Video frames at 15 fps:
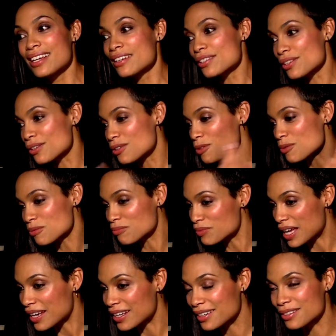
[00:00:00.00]
So,
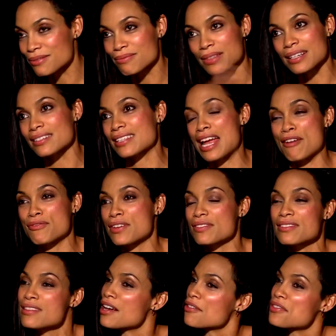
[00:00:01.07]
like, there's,
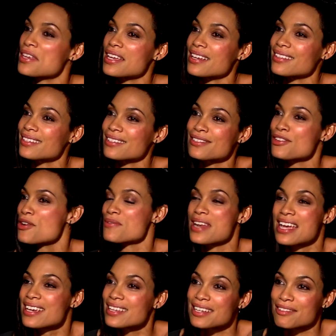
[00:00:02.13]
there's nothing, there's no
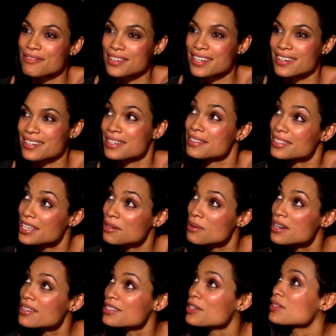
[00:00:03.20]
negative here. And I was like,
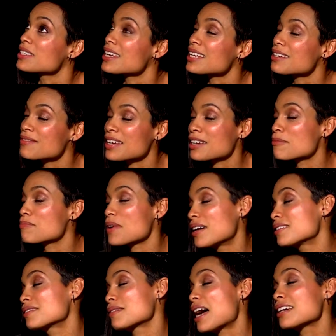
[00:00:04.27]
Well, the only negative that could
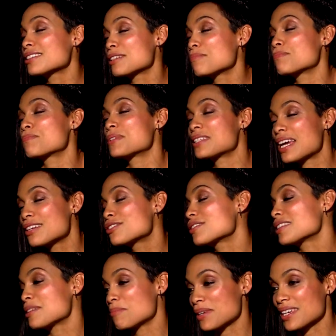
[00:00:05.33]
actually
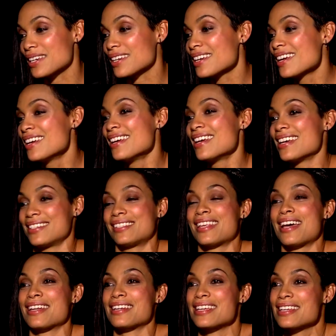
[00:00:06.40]
potentially be is
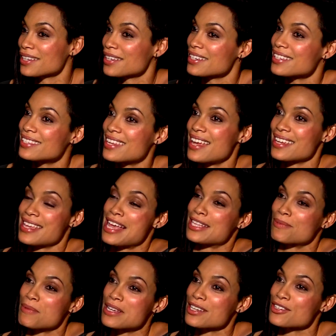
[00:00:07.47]
that going to say,
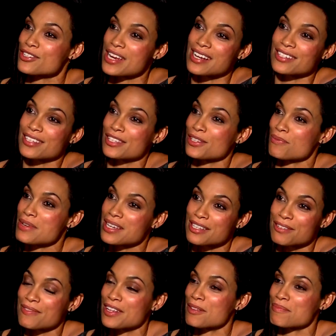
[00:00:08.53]
Yes, we can change this and we can
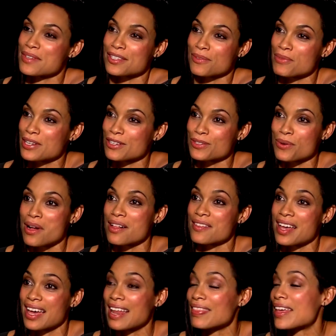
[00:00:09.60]
develop this and we can do all
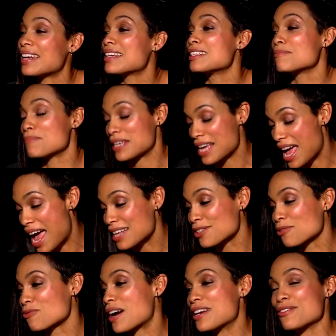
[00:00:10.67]
that. And then he's be, as
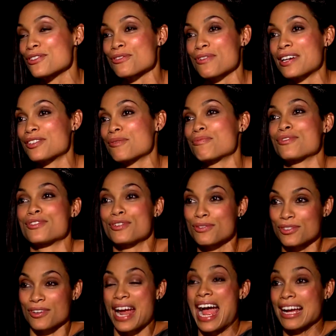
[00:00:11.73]
the writer, director,
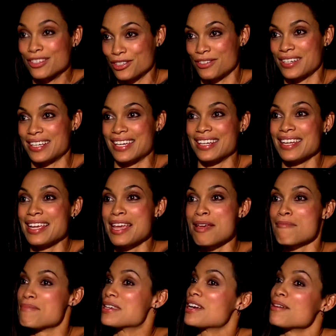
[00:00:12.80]
producer, actor in it,
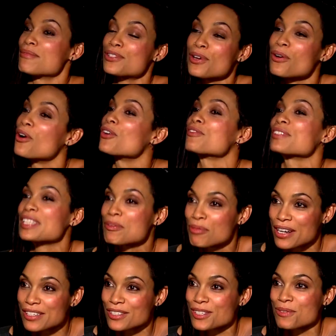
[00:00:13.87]
become so overly
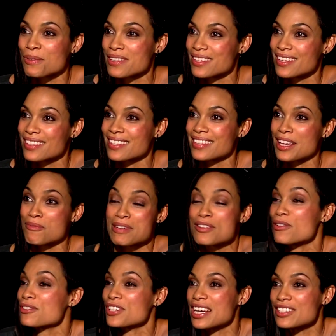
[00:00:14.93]
precious with it that then we
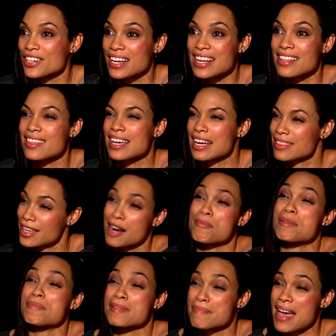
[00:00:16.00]
don't change anything. And then I'm
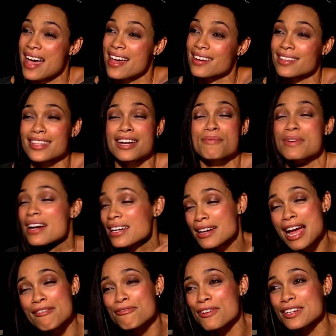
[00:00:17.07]
going to be mad bad, and then we're not
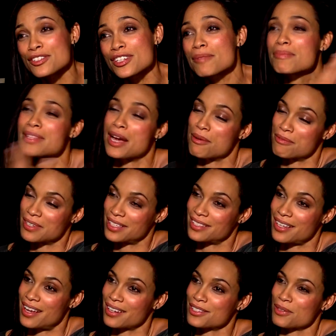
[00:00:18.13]
going to have friendship, and that would really
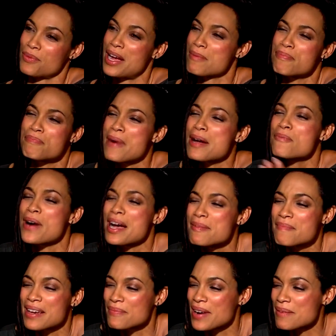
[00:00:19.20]
suck. So why, why,
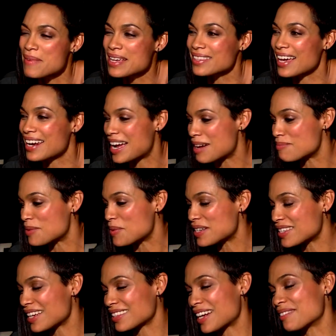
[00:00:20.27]
why make that happen? Why
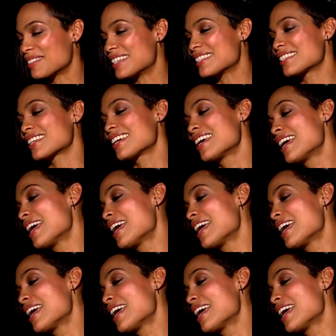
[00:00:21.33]
take that risk?